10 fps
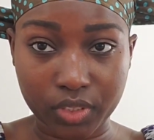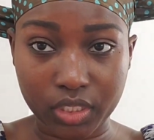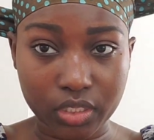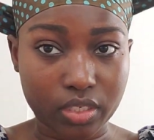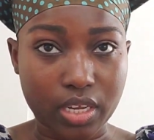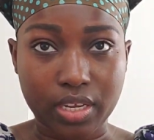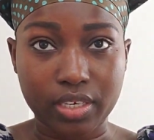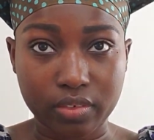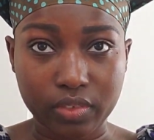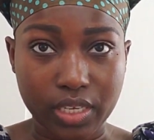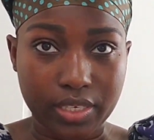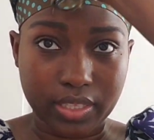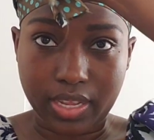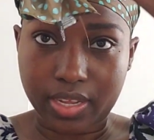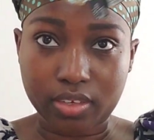So kind of like
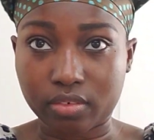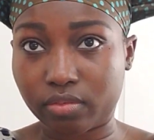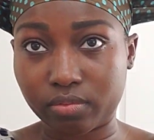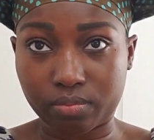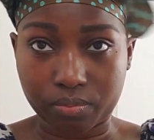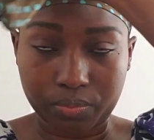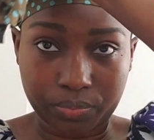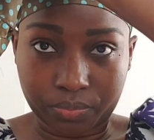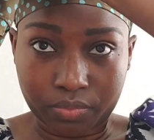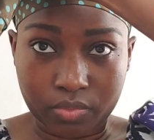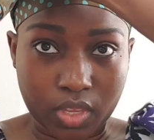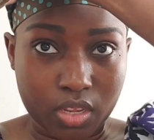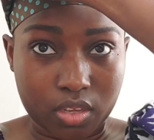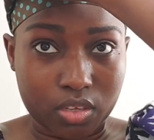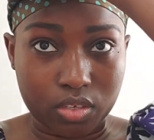that.
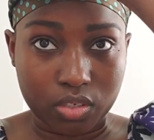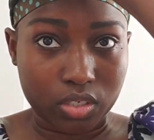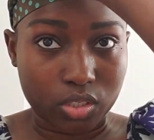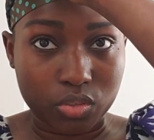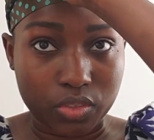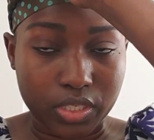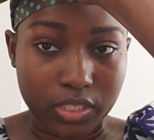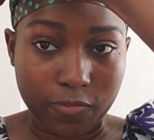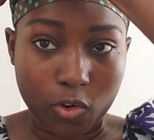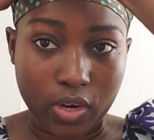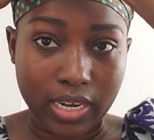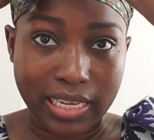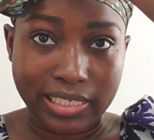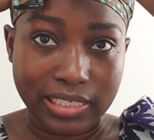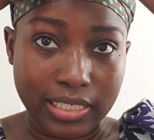You can do this for at